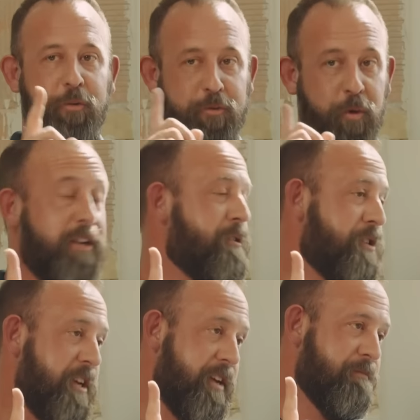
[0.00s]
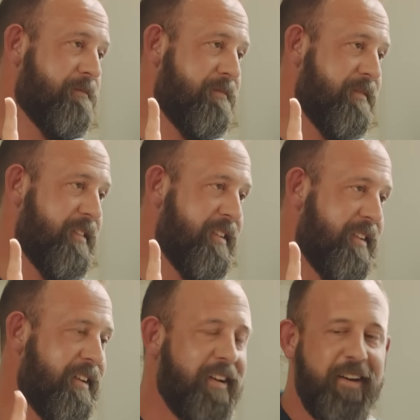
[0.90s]
was way too cheap.
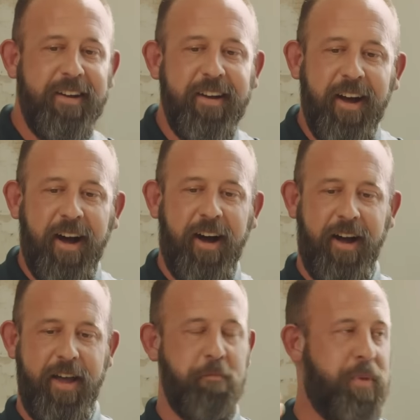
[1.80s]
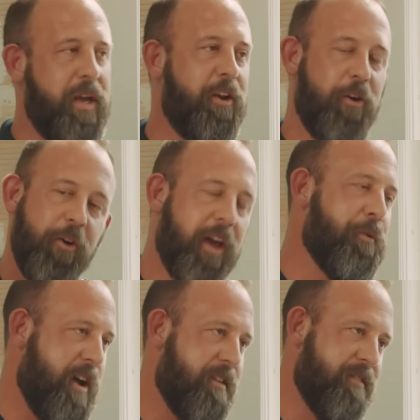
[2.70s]
And B, knew, okay, we got